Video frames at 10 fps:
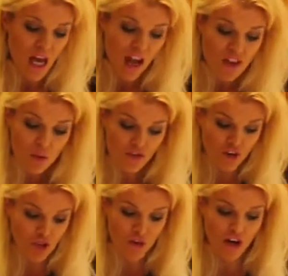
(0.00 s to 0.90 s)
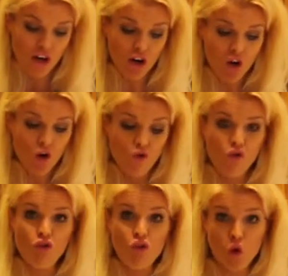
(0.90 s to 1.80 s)
in the refrigerator
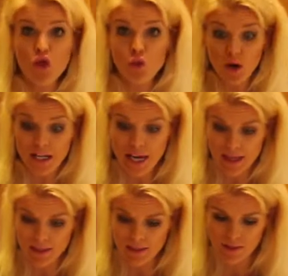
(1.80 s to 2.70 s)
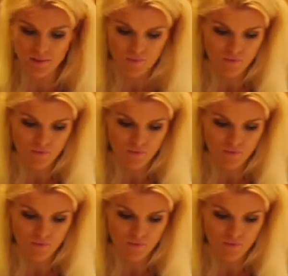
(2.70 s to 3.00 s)
for 3 days.